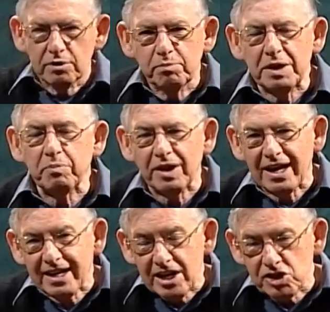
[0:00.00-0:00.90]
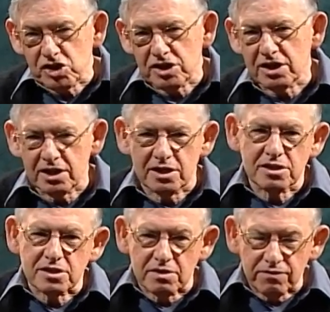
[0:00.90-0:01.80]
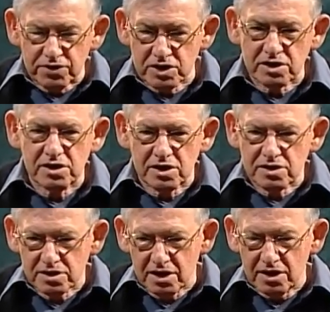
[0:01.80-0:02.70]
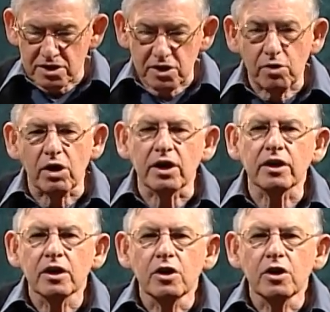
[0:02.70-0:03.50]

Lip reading: People like engineers and physicists and so on